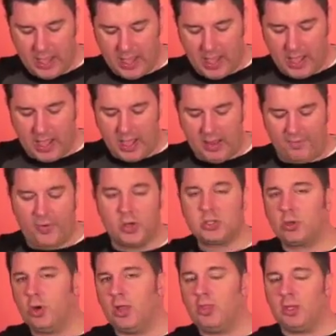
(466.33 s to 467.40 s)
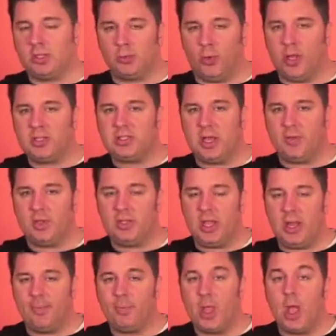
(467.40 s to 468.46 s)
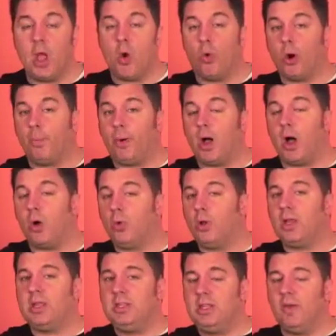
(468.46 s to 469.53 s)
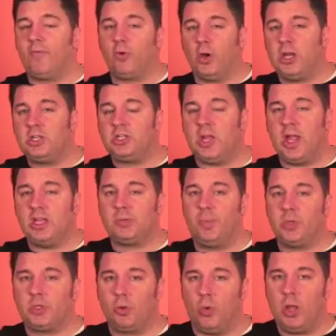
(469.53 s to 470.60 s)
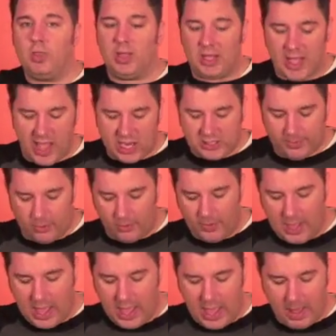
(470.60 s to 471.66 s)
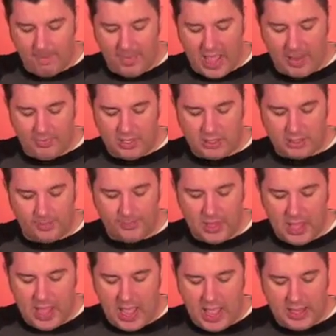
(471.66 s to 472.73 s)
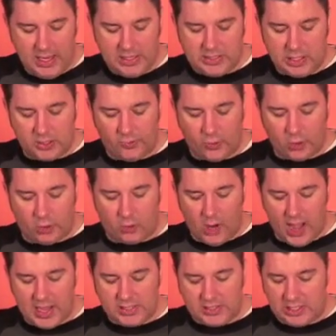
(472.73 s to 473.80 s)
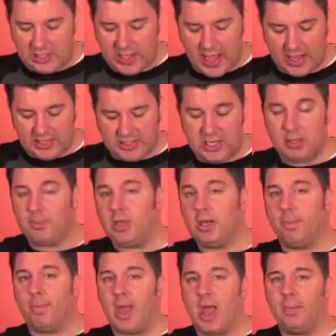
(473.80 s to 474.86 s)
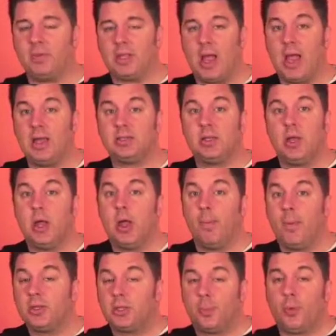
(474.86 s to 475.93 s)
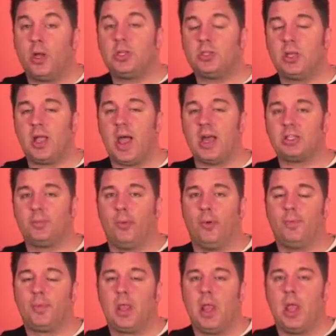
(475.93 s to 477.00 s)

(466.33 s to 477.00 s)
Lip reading: In 1 Corinthians 1:17, where Paul really differentiates between the gospel and baptism. And he says, "For Christ did not send me to baptize, but to preach the gospel."